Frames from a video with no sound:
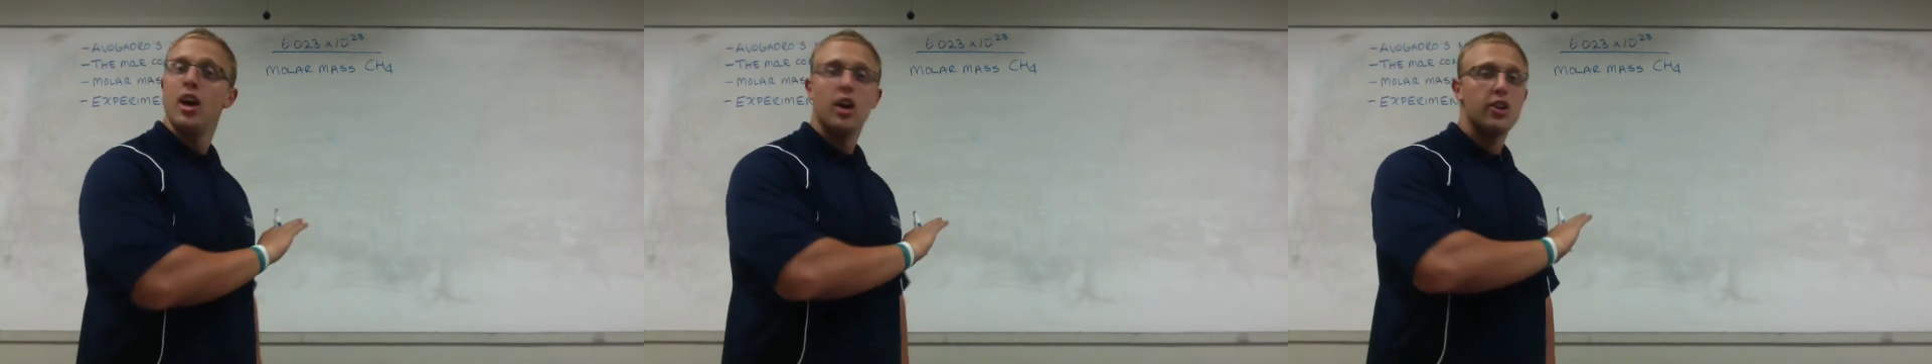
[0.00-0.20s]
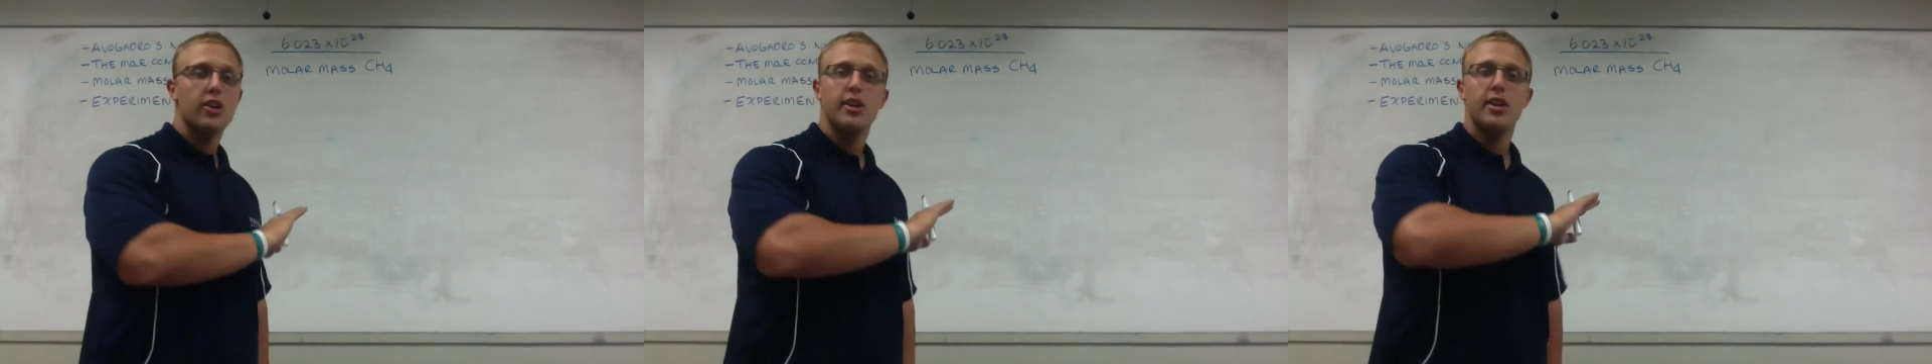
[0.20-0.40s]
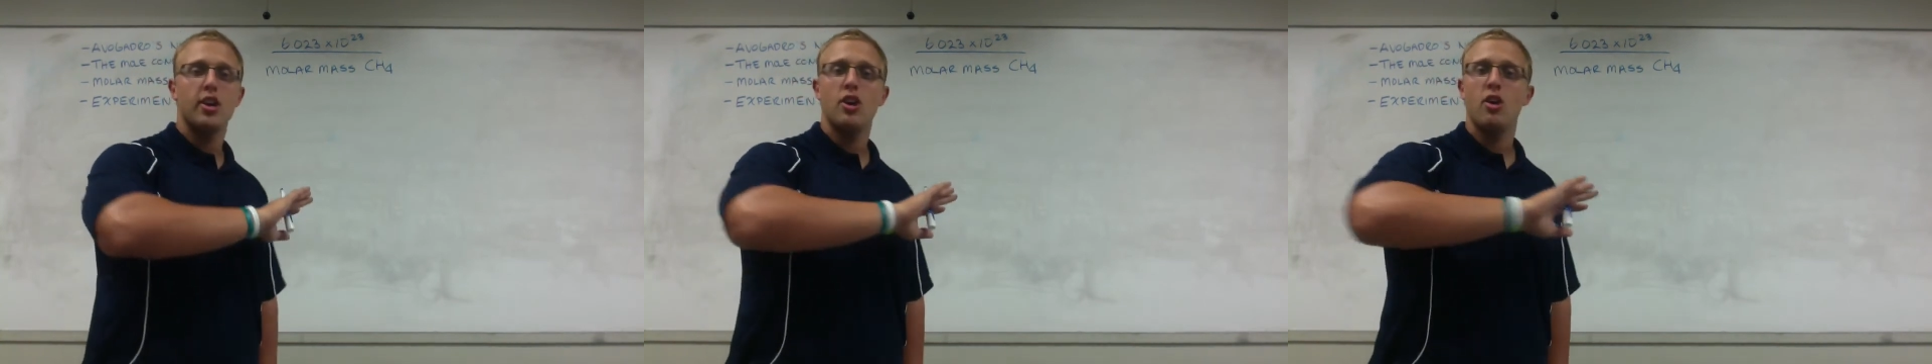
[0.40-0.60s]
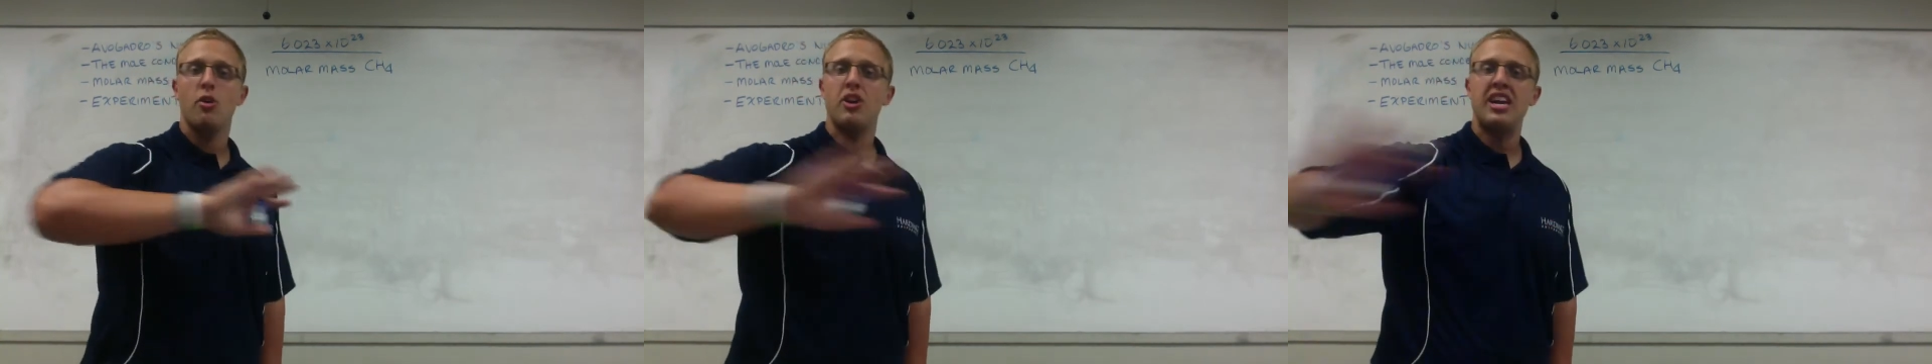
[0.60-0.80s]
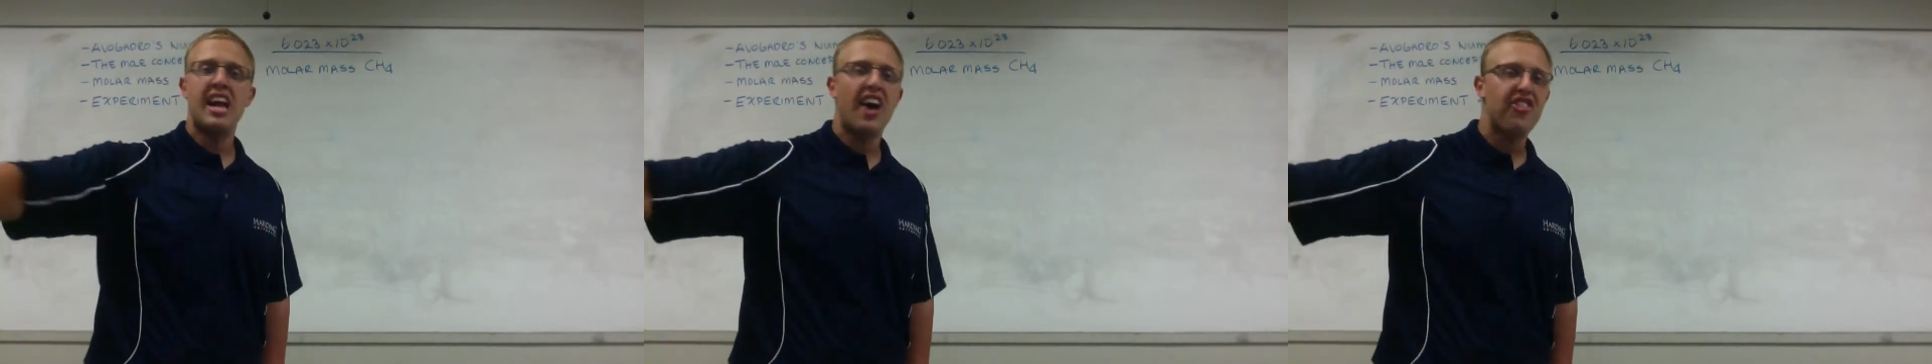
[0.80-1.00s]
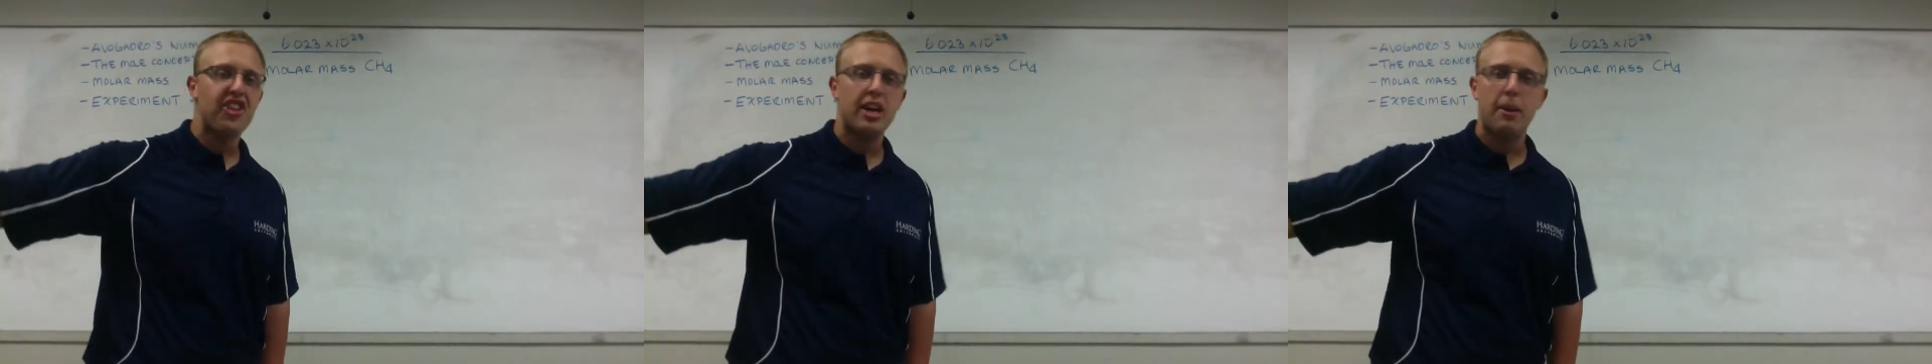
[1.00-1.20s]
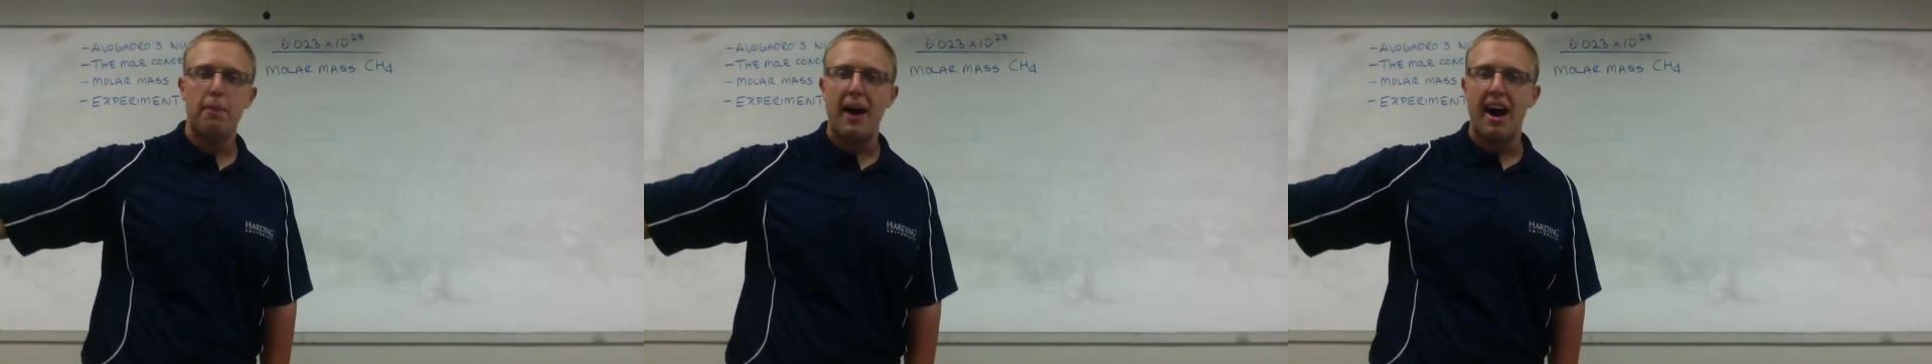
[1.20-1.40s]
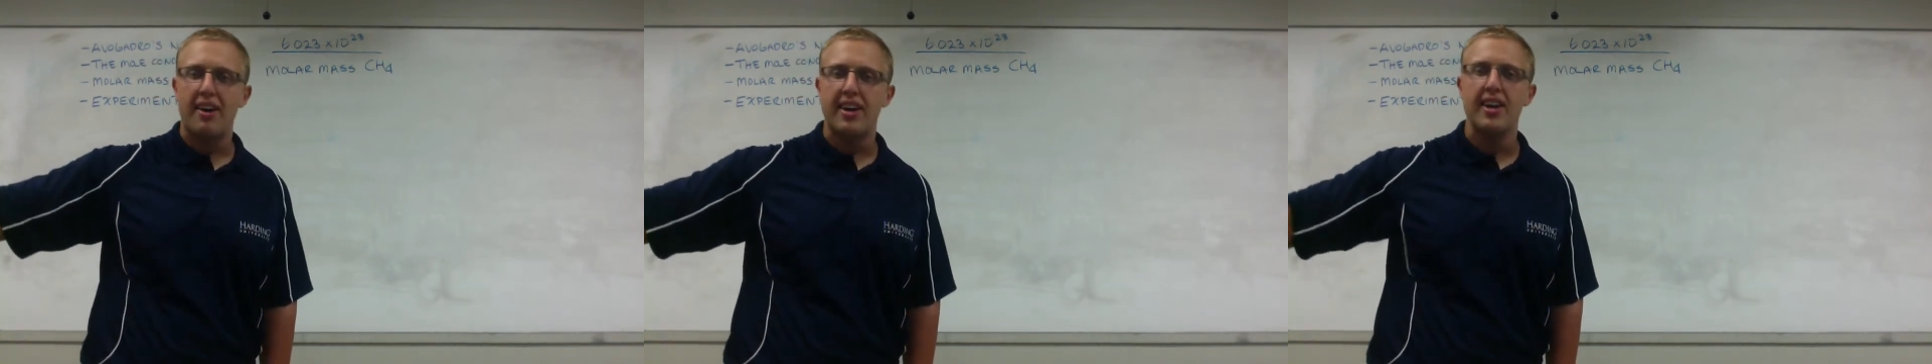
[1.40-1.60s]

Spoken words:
You need to know nothing about